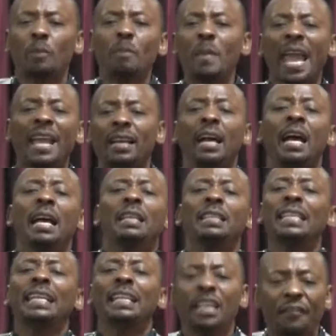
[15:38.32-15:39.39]
to make
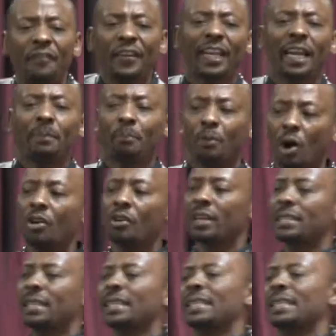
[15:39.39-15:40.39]
significant progress